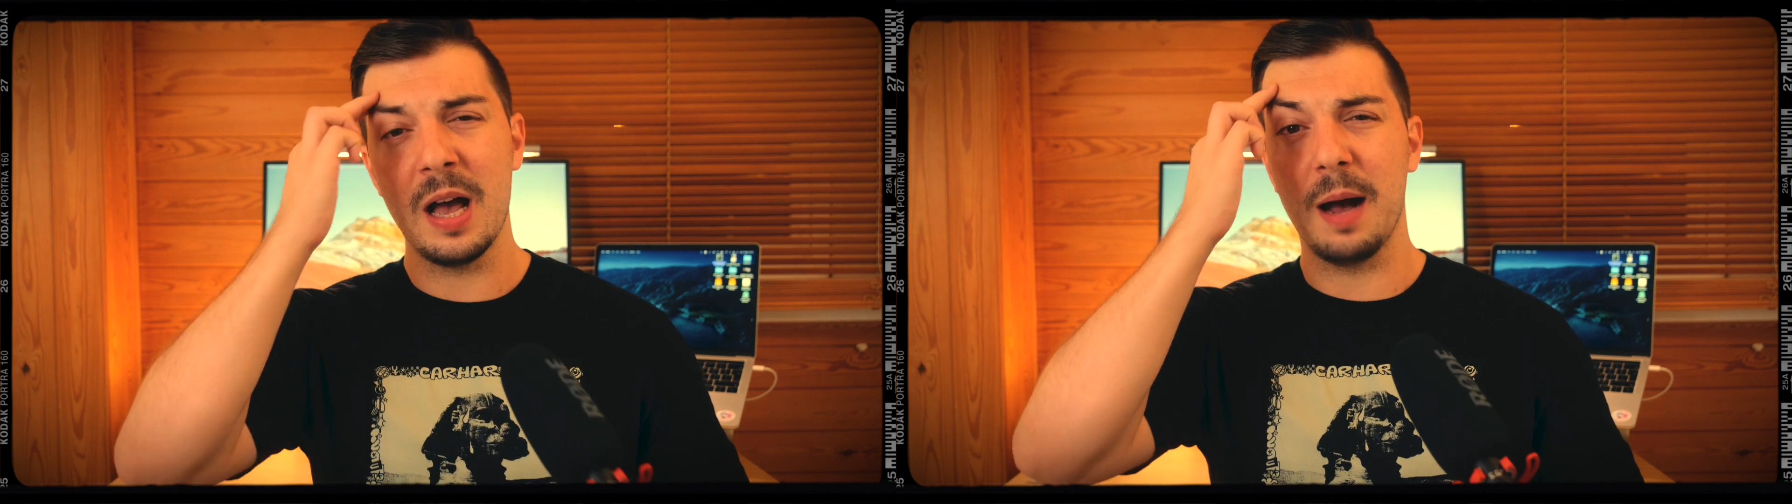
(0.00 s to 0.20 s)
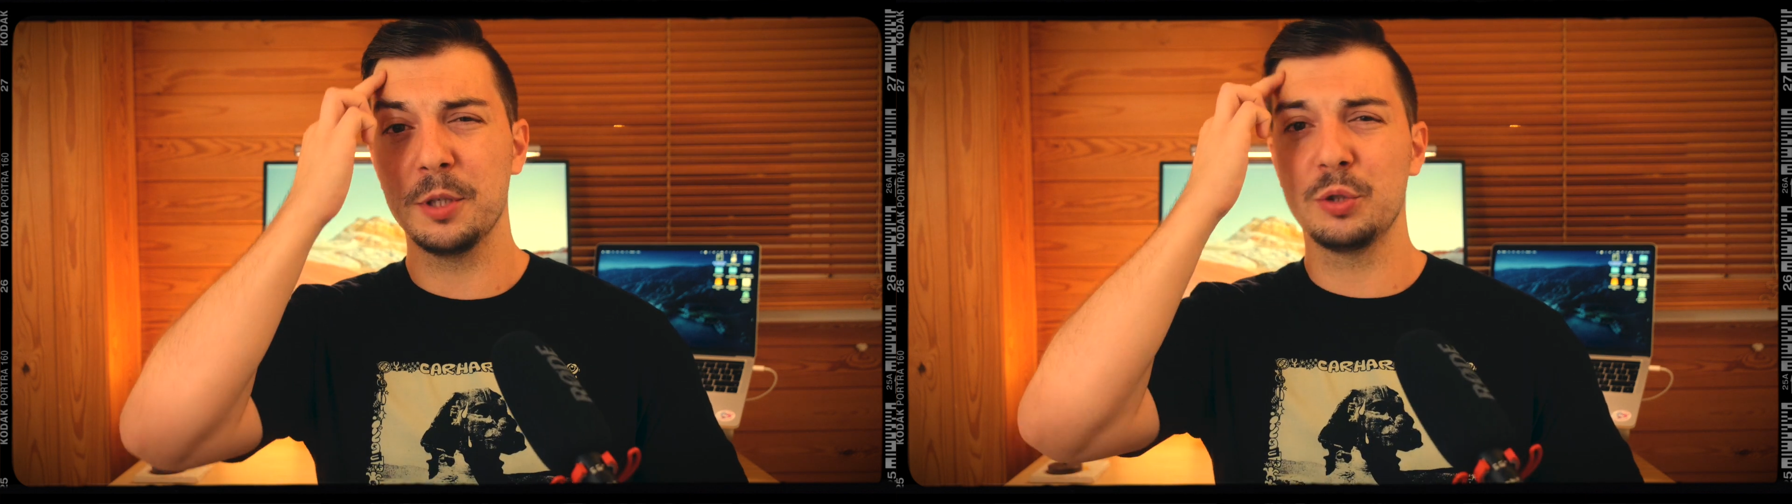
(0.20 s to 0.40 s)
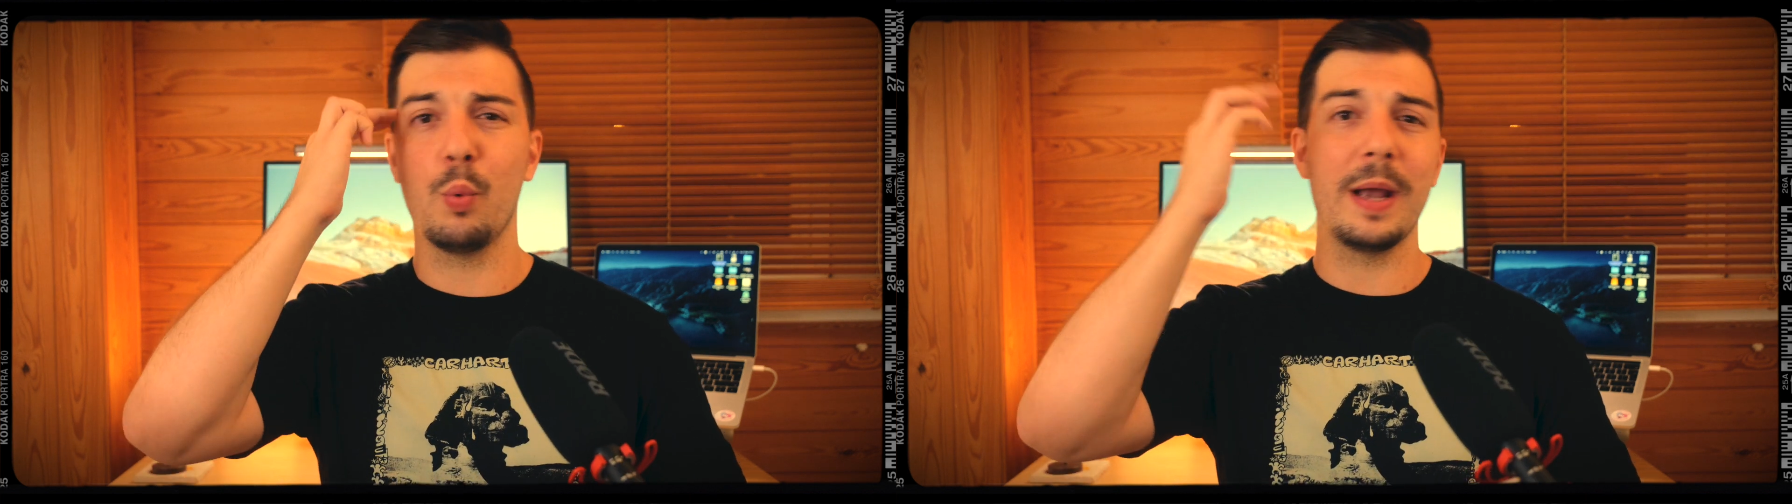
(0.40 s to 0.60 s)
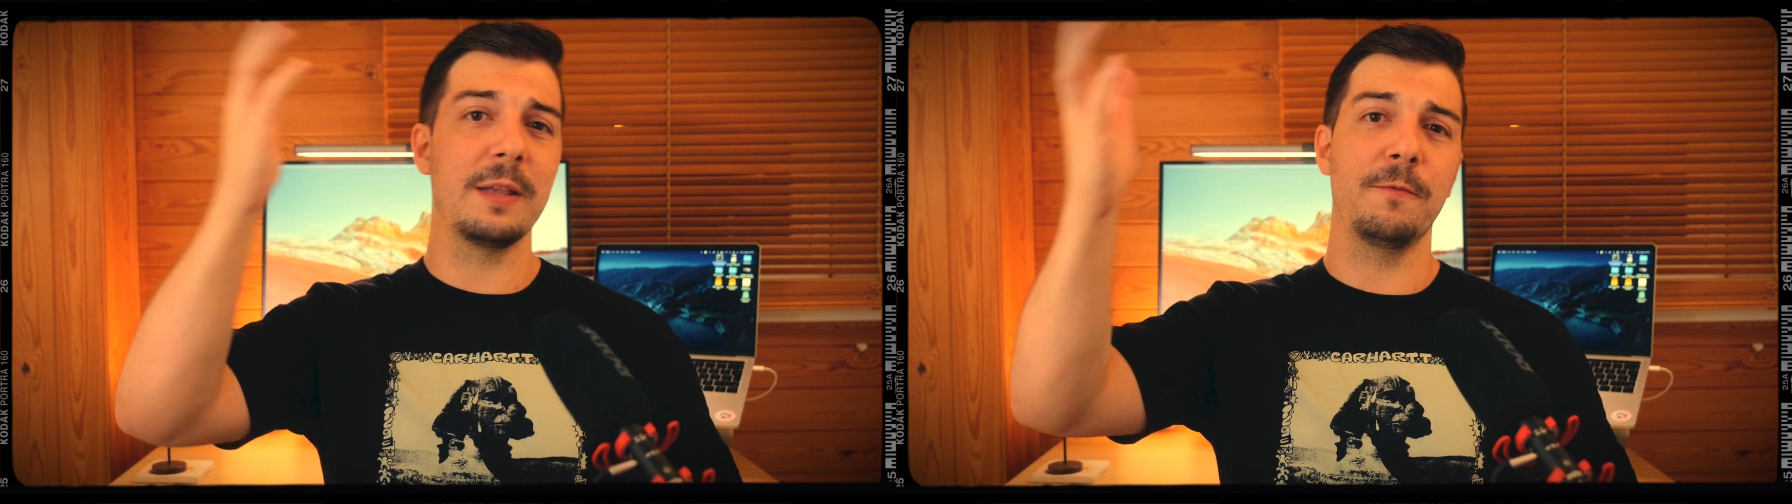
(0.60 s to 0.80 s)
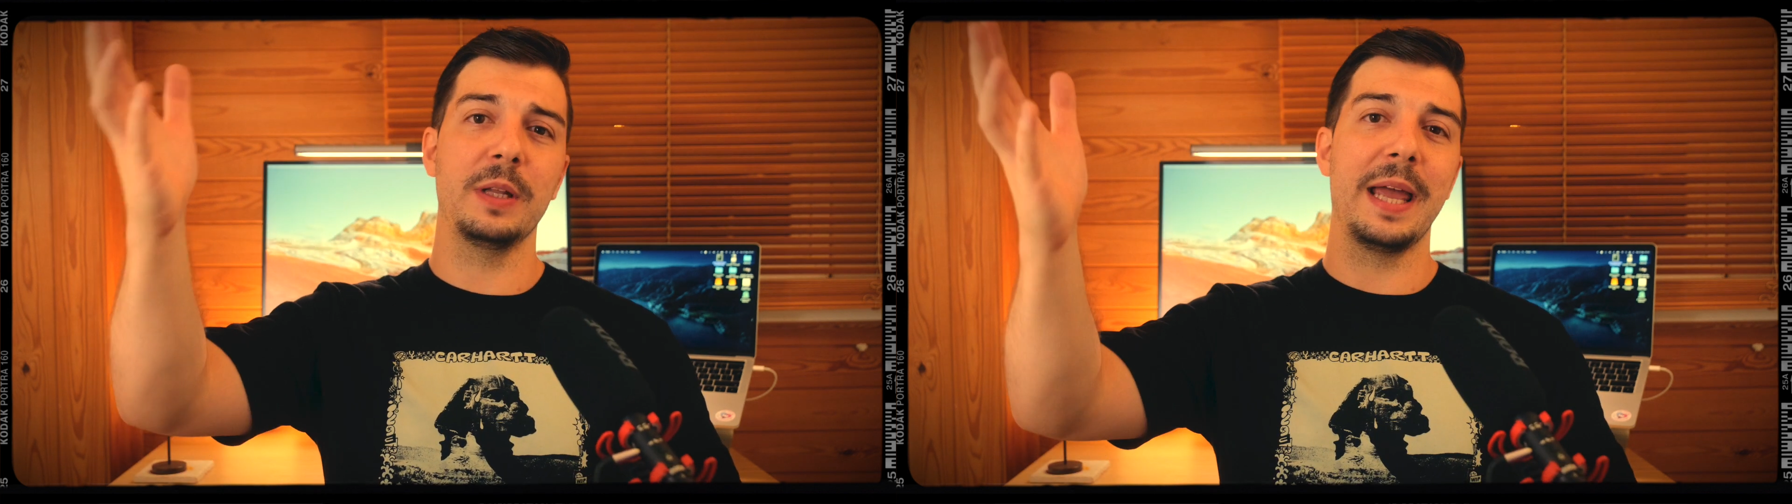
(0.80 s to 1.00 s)
I'm just
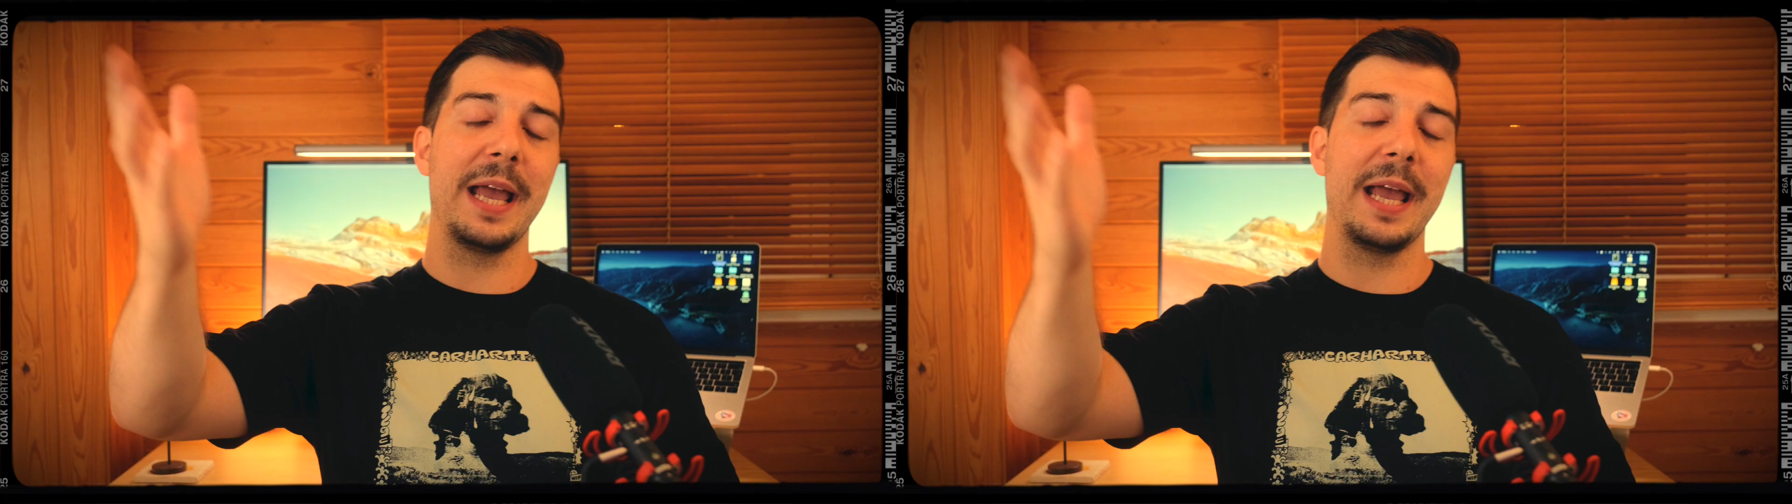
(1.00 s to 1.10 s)
waiting for the